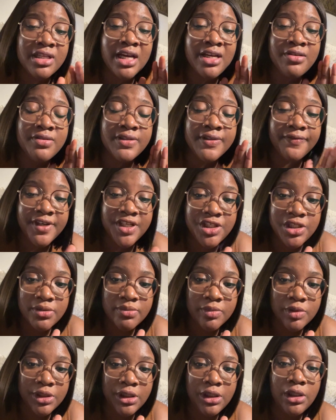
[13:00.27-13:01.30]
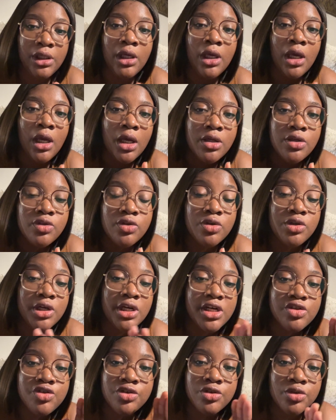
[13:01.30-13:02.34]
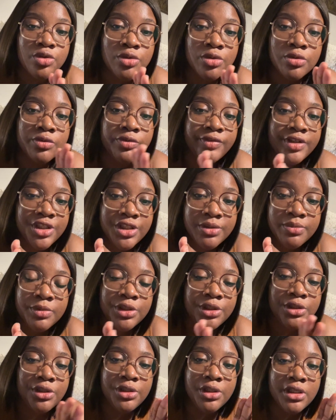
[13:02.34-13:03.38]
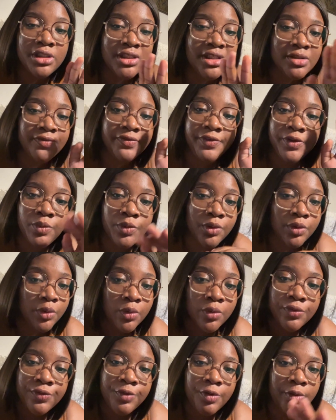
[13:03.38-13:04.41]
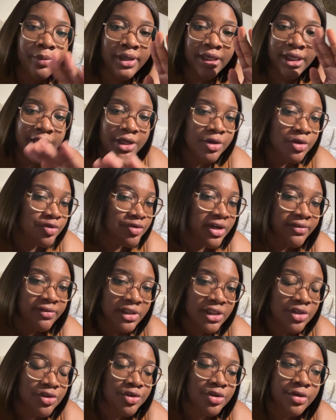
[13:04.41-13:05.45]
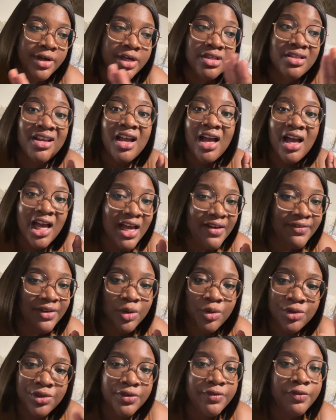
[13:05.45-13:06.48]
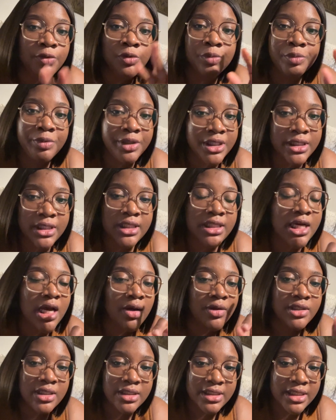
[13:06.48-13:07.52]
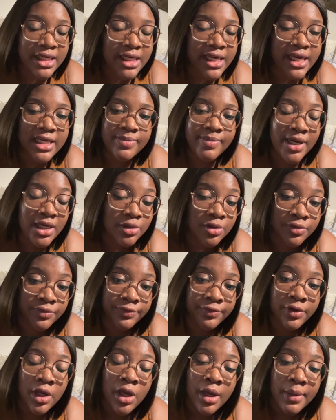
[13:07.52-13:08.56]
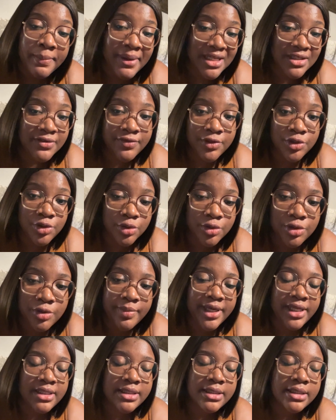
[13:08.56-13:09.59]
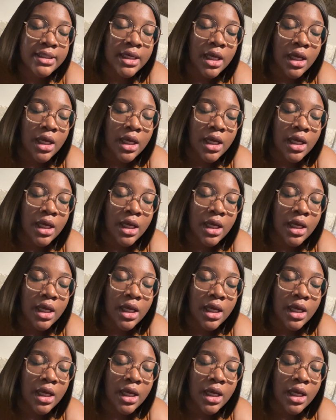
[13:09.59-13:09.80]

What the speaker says: I use Virgin Money. So you can just Google Virgin Money and then fill the whole form and get your travel insurance, have it on your phone, print it out and take it as part of your document.